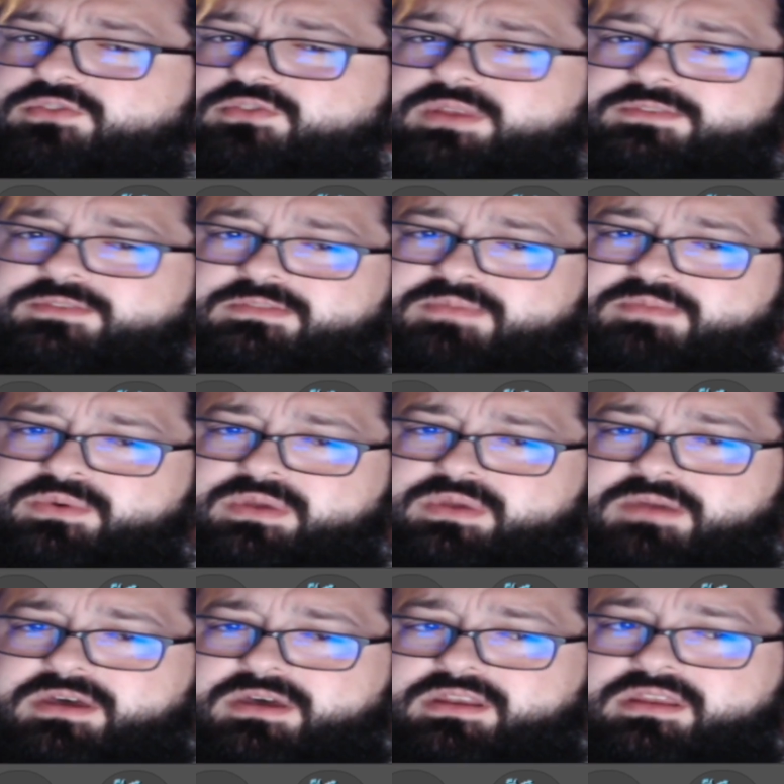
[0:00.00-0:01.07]
one of his
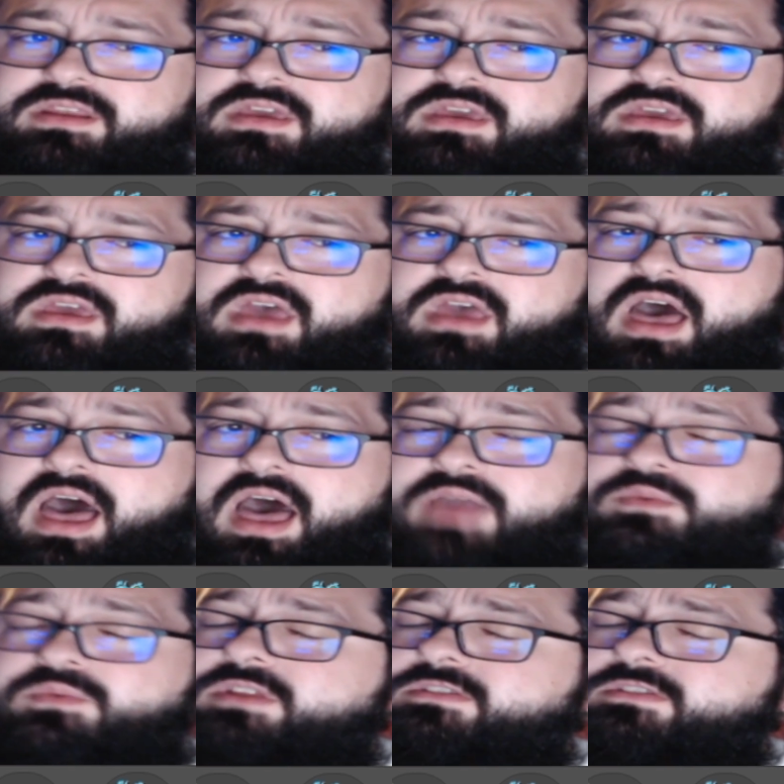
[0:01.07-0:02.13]
Pokemon. I
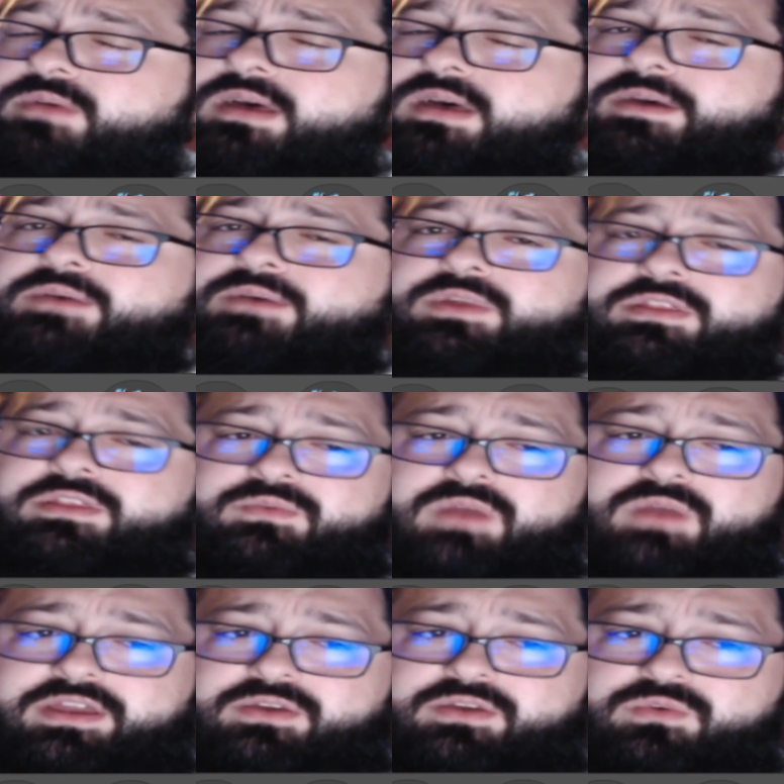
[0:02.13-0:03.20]
want to swap out one of the
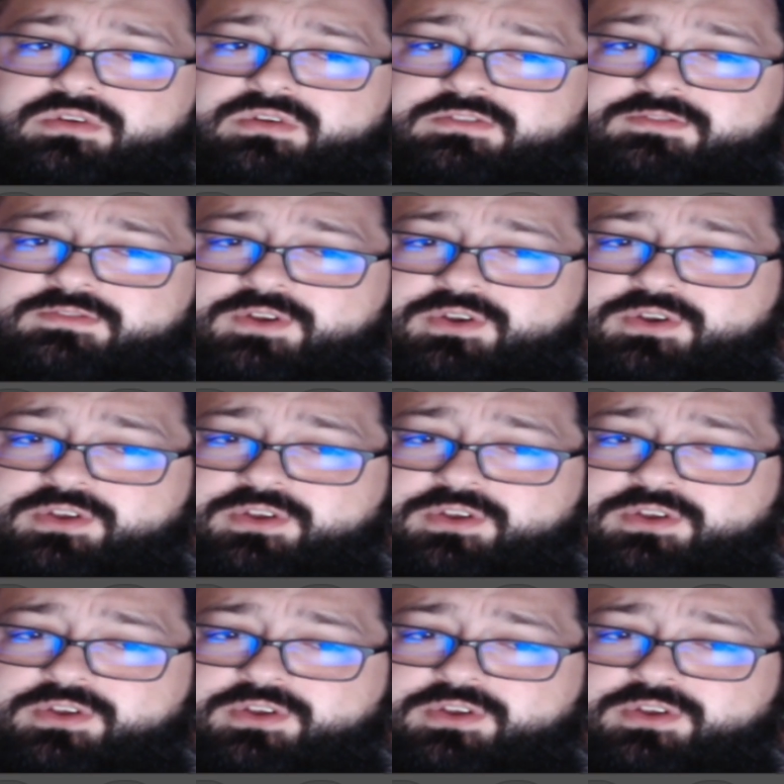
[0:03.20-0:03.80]
Rhyhorns for